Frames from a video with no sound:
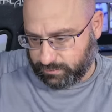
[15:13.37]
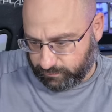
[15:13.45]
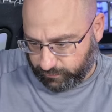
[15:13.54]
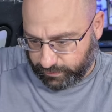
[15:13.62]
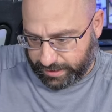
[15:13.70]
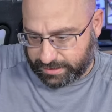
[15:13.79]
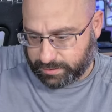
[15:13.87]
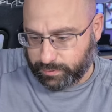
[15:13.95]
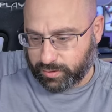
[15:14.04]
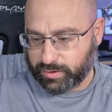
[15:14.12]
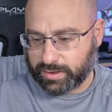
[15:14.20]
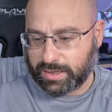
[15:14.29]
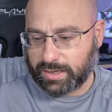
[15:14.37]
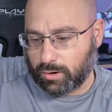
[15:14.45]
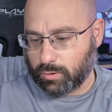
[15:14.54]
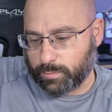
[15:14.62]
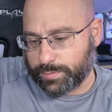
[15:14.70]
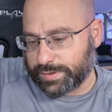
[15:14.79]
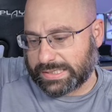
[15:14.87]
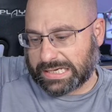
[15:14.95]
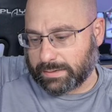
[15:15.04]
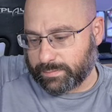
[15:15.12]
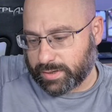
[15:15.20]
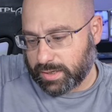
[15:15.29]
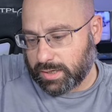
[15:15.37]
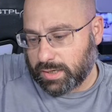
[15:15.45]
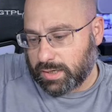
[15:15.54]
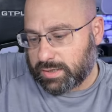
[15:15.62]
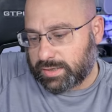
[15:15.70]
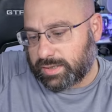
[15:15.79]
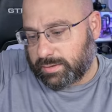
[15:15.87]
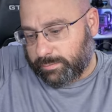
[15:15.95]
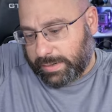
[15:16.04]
flexibility opens up some